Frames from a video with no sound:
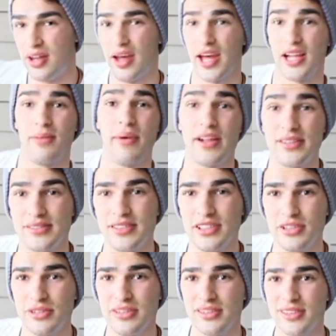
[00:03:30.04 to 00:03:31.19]
animated
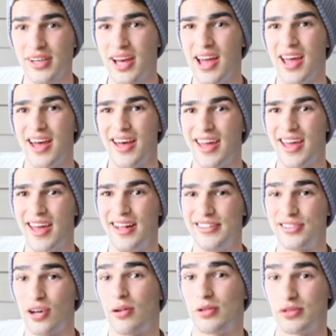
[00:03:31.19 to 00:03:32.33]
series, and
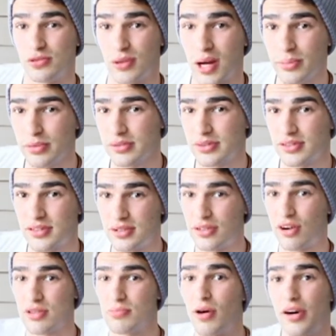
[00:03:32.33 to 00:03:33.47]
Star Wars Rebels,
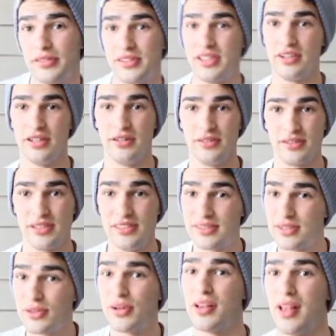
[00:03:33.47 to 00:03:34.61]
Darth Maul's in those. He's
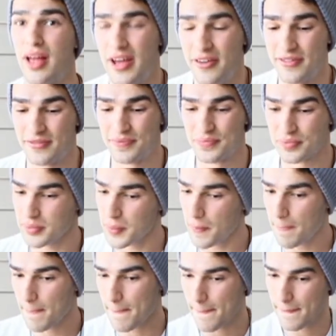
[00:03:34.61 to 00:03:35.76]
still alive.
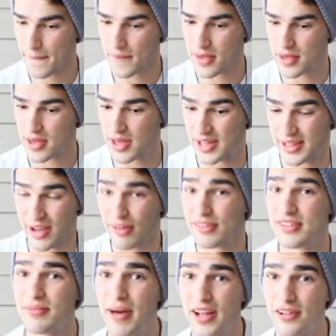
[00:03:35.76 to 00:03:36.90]
And now he's
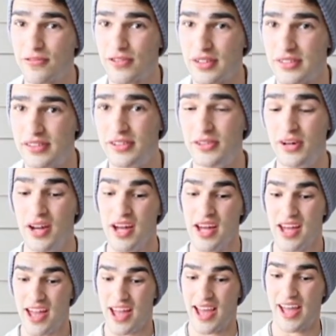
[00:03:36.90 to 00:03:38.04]
in Battlefront 2.
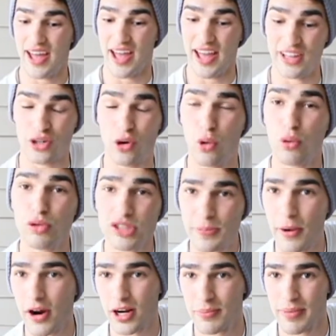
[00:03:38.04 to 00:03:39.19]
And the coolest
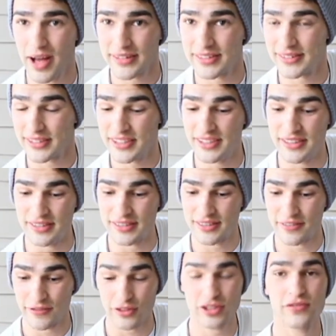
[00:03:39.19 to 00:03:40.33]
part about this is,
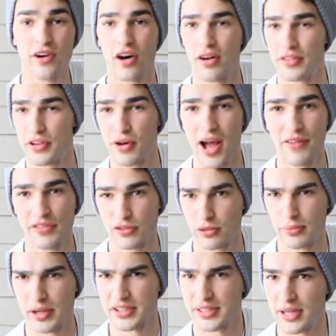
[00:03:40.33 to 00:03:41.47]
first of all, the graphics were
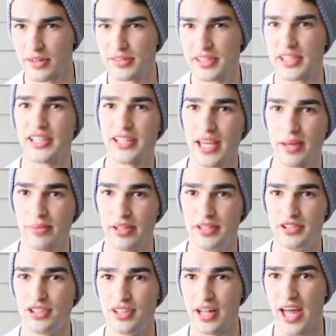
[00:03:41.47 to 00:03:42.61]
amazing. That was the in-game
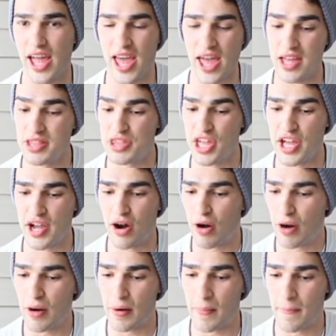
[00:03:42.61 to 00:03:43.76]
engine, and they
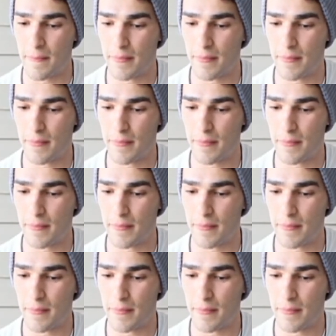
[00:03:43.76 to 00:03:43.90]
are...